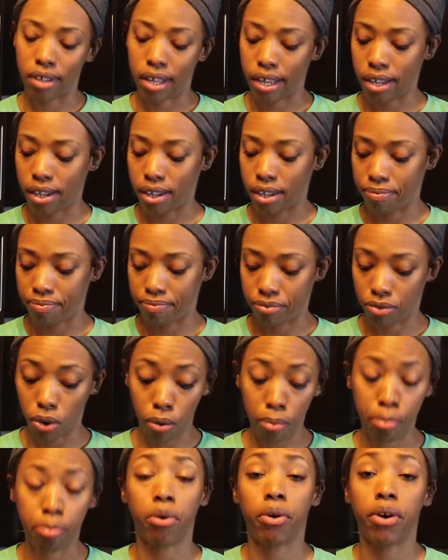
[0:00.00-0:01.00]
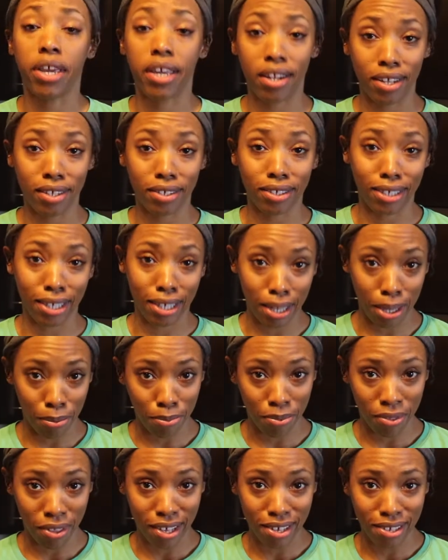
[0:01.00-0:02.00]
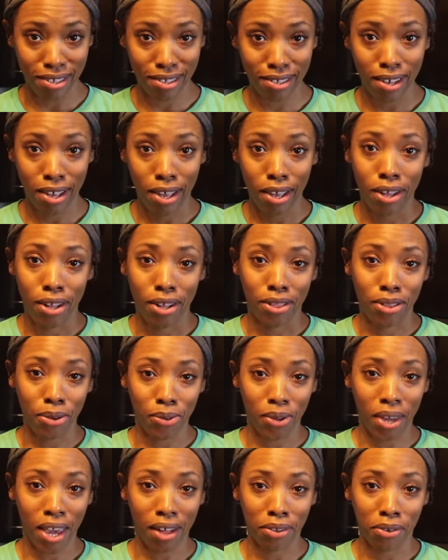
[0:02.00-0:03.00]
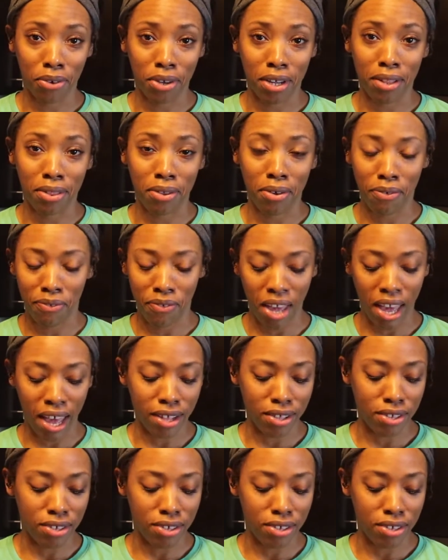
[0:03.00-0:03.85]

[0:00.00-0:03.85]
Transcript: The whole point is to keep this low calorie, low fat.